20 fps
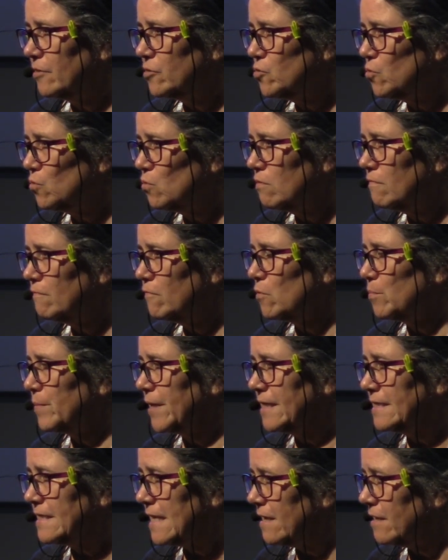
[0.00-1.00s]
tool for
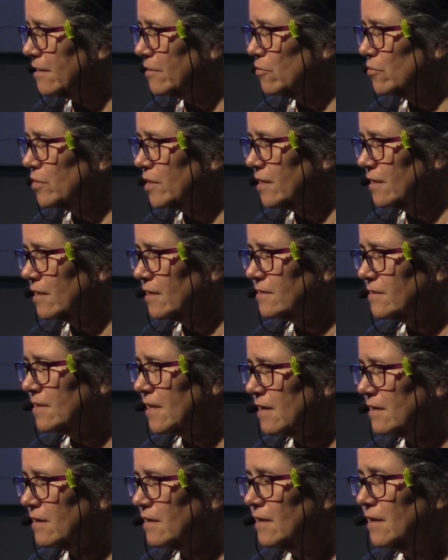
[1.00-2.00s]
maintaining your
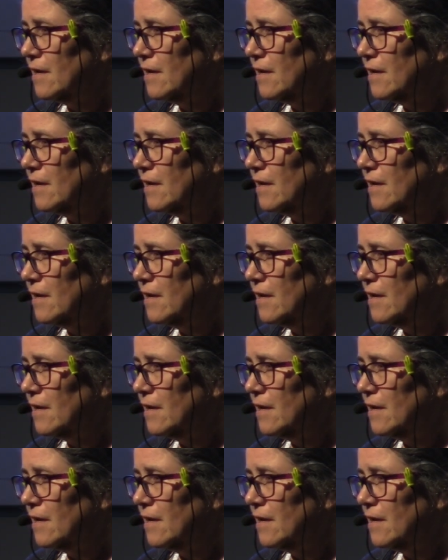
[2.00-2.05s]
DNSSEC,